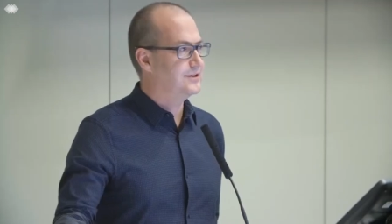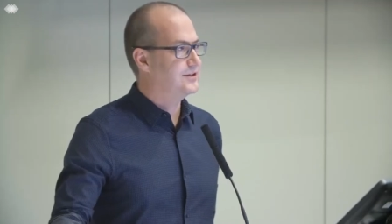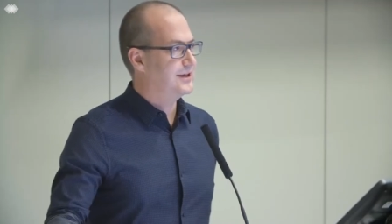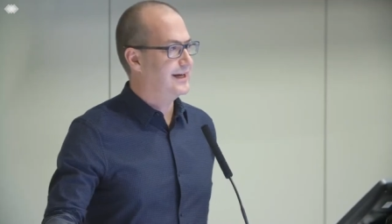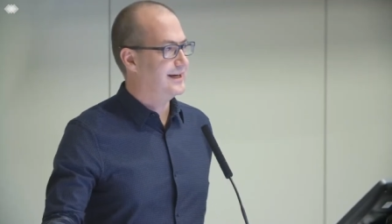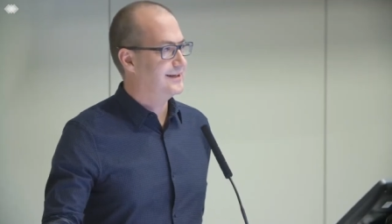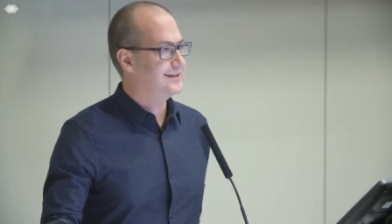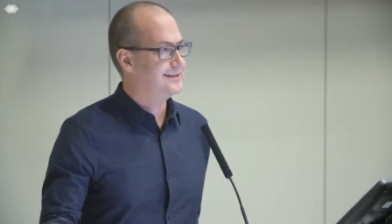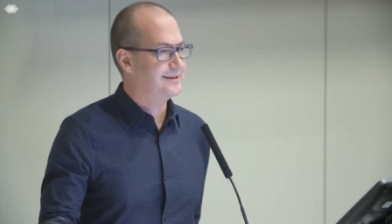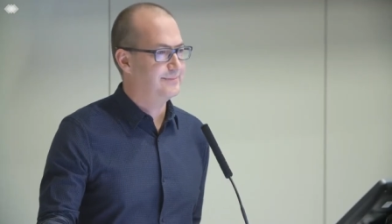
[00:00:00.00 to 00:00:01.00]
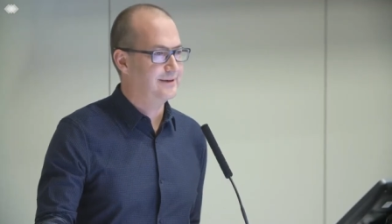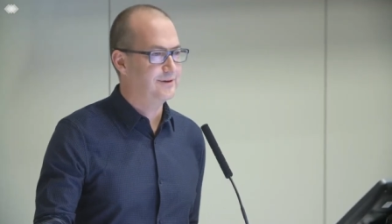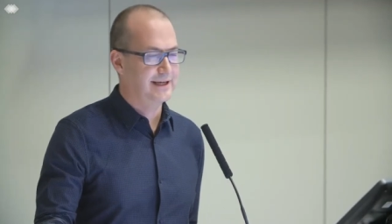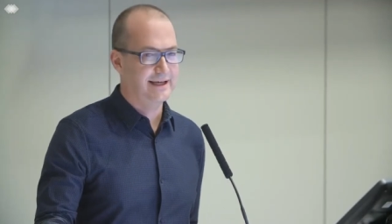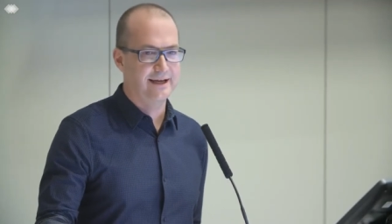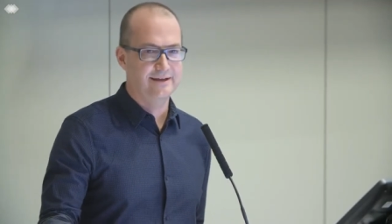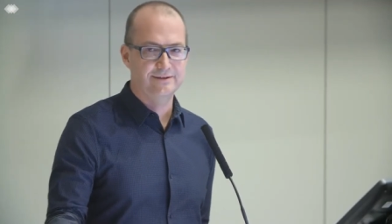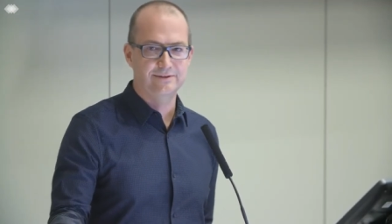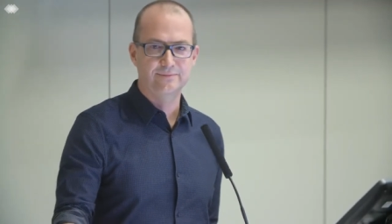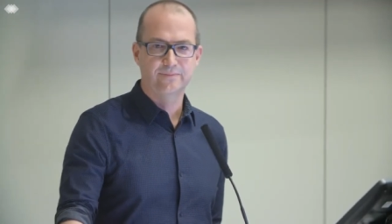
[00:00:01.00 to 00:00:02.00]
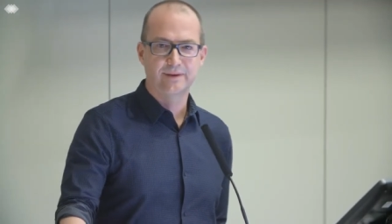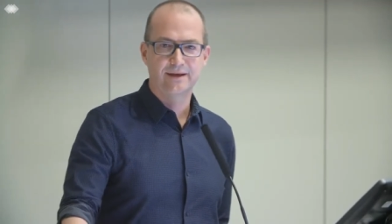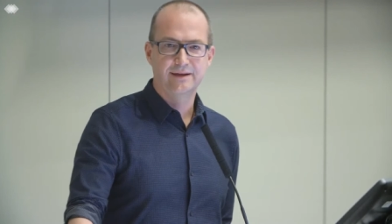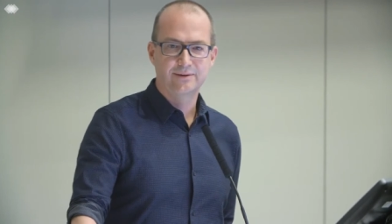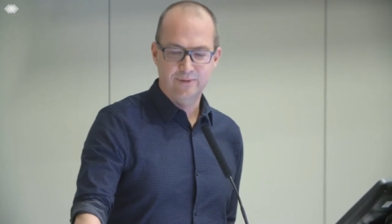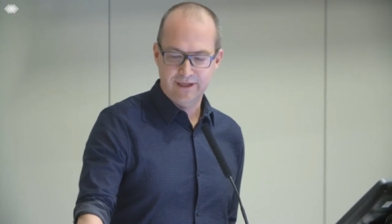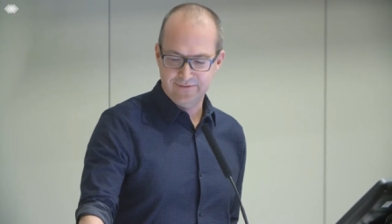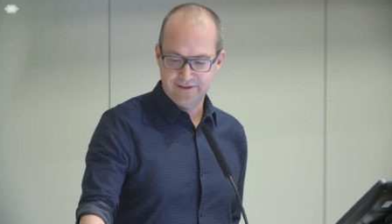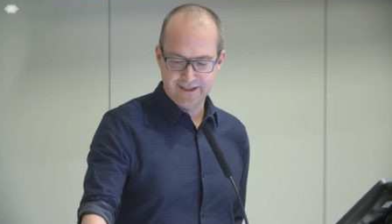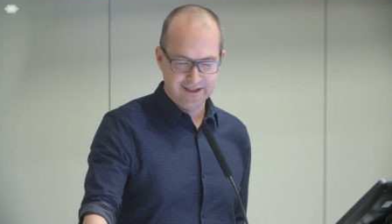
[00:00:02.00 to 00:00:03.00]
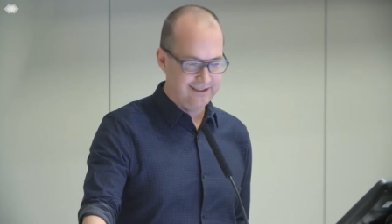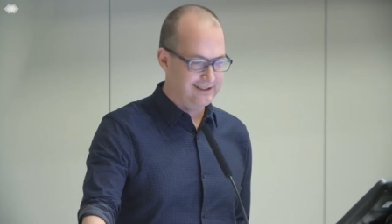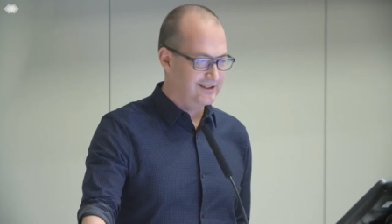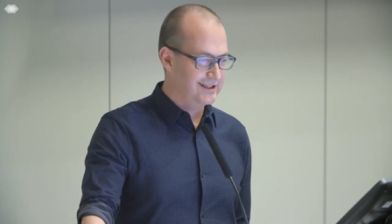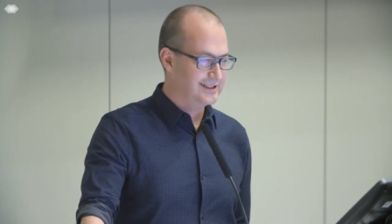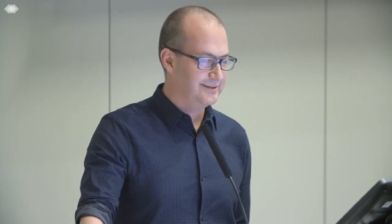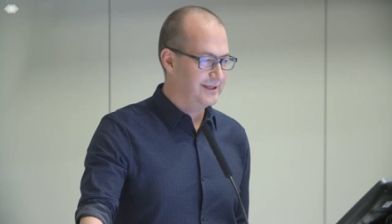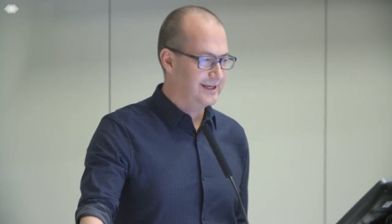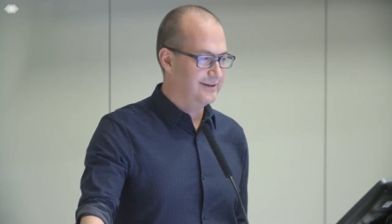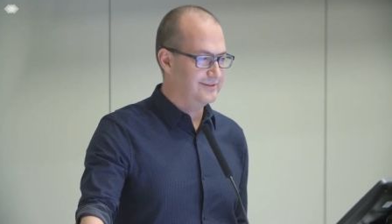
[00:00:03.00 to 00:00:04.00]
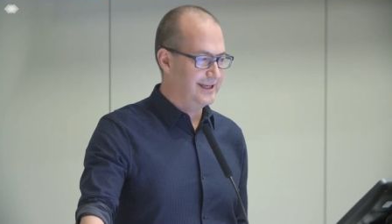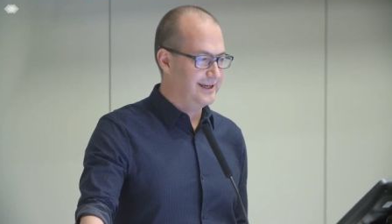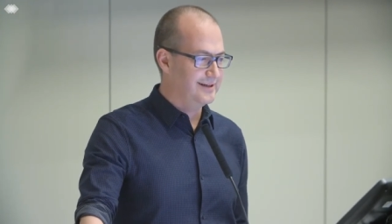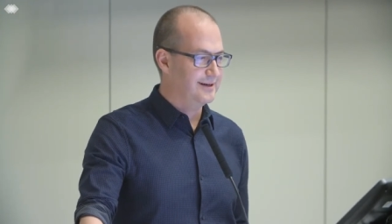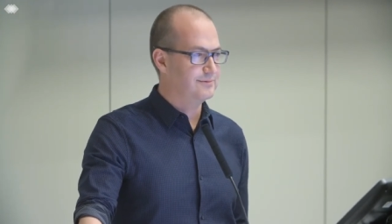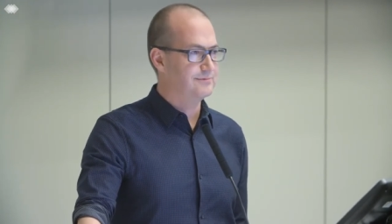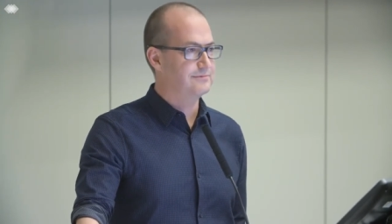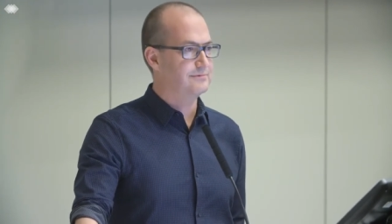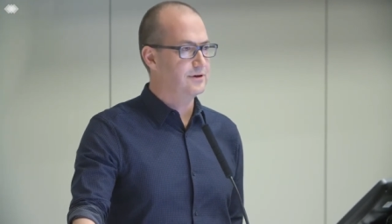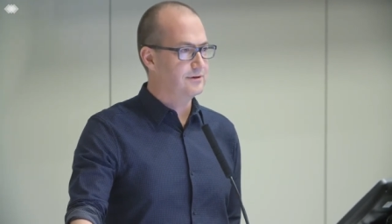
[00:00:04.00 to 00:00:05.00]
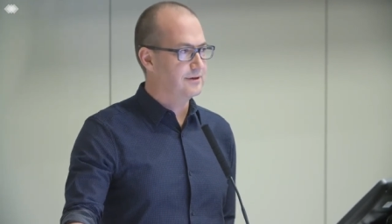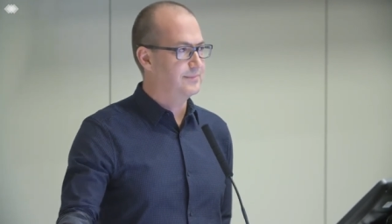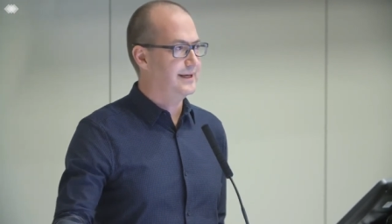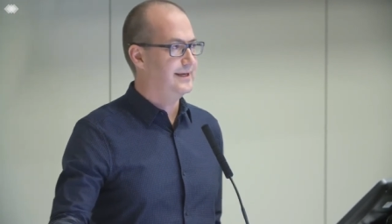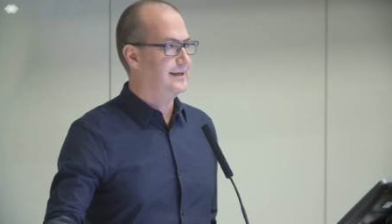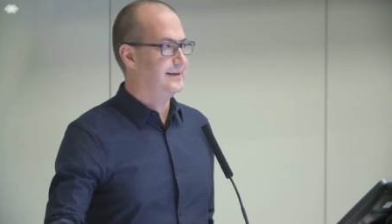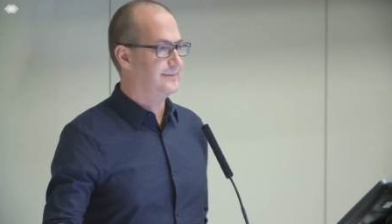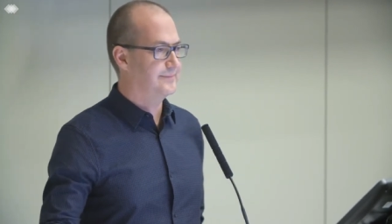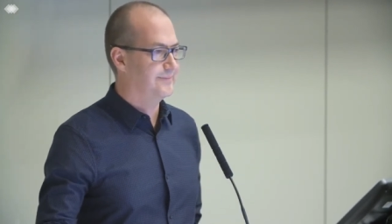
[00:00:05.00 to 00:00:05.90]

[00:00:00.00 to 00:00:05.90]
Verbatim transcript: talk you had about what I can do? Well, I've started doing something. I've taken up rollerblading.